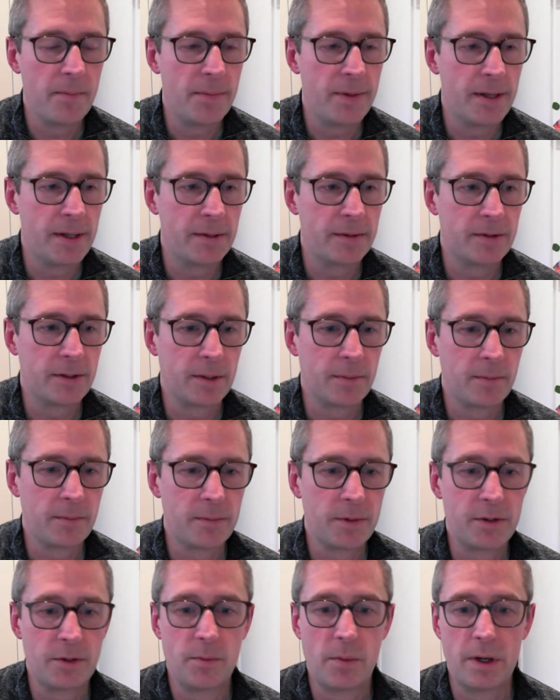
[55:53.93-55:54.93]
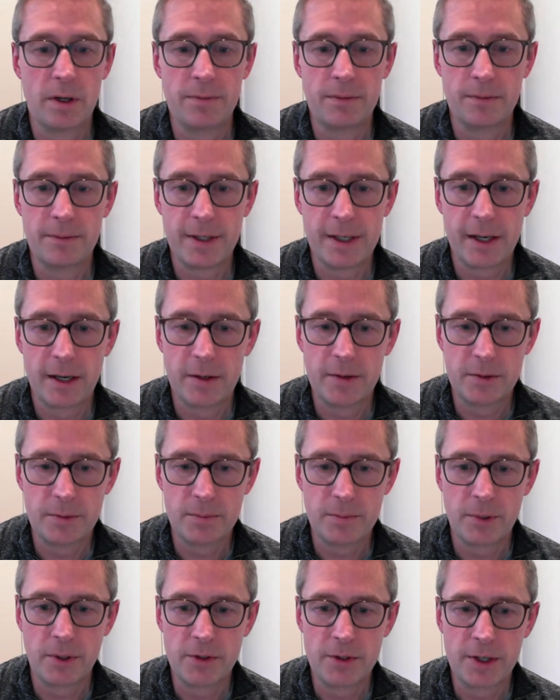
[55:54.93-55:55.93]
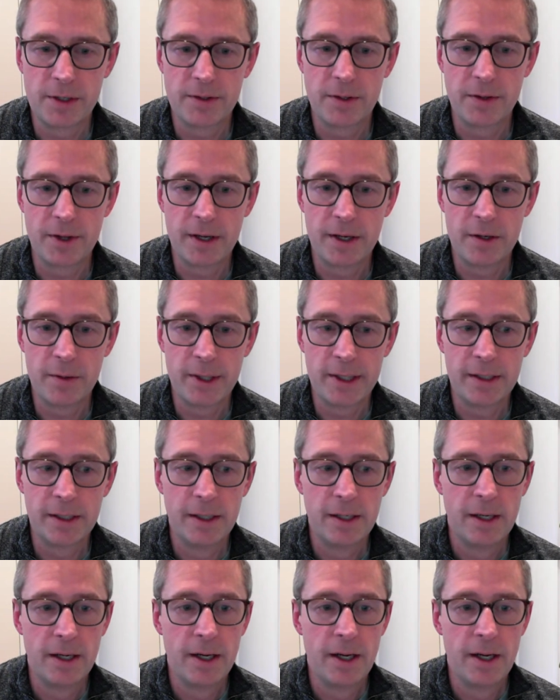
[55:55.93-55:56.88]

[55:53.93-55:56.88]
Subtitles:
there's some wonderful videos and projects that they're doing.